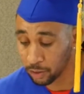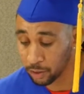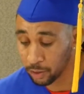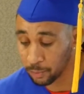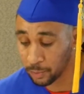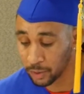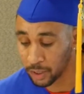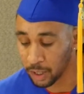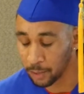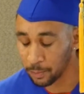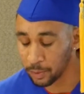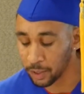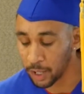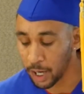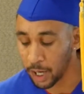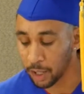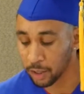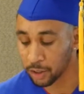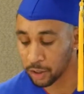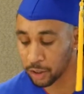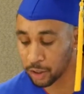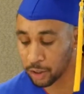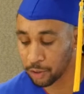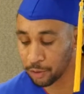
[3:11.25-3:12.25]
to become a
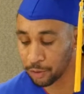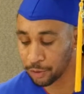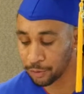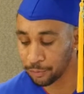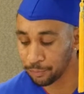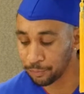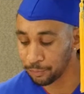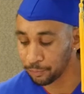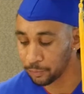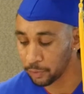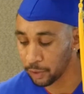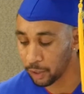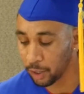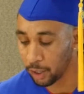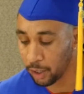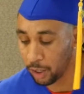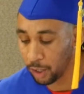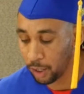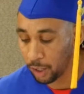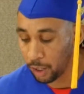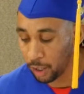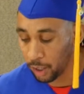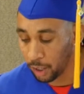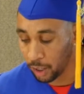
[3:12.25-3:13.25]
college student,
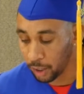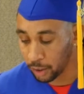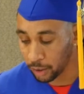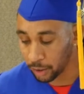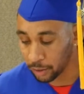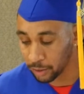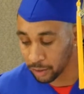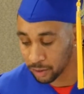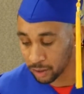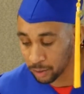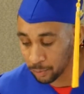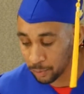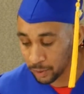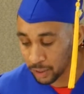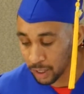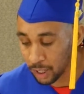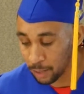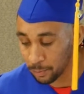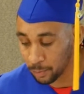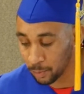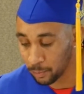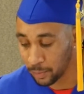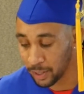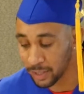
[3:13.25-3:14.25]
learning to
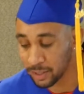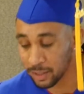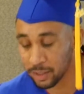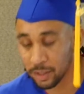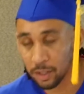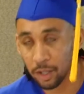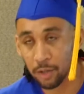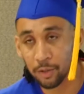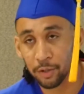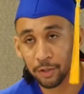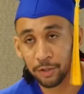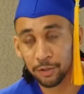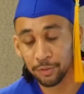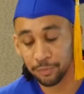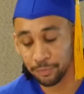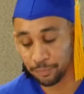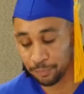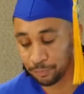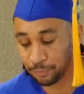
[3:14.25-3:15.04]
become a business owner,